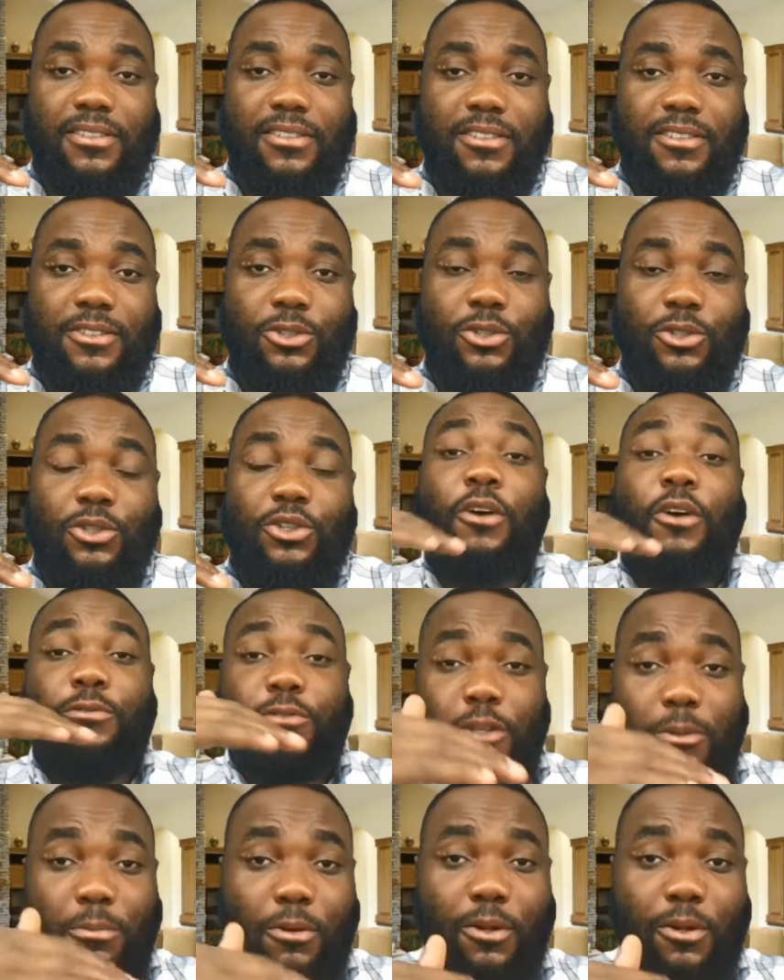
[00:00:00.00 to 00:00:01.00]
You're
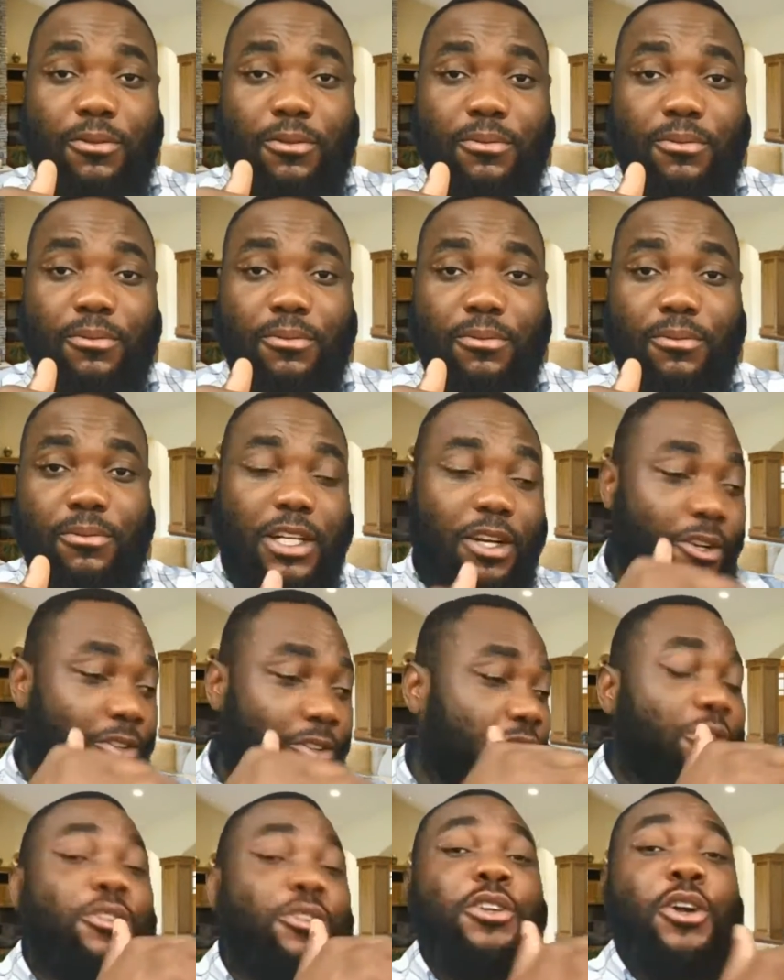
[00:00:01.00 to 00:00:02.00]
comfortable because you
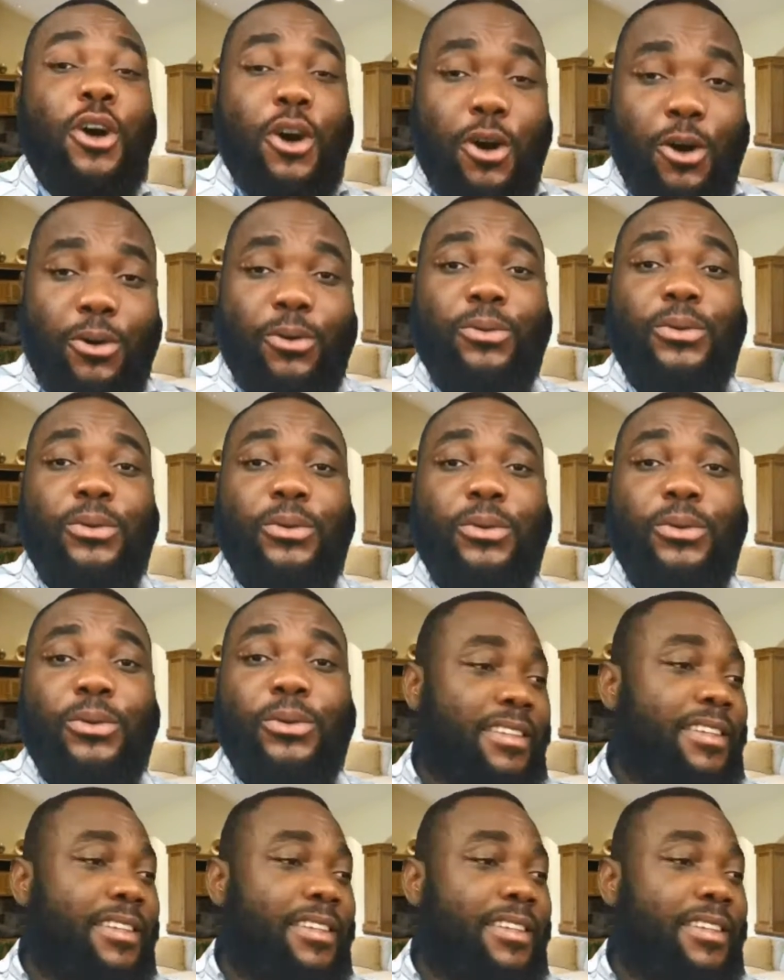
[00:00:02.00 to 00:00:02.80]
know that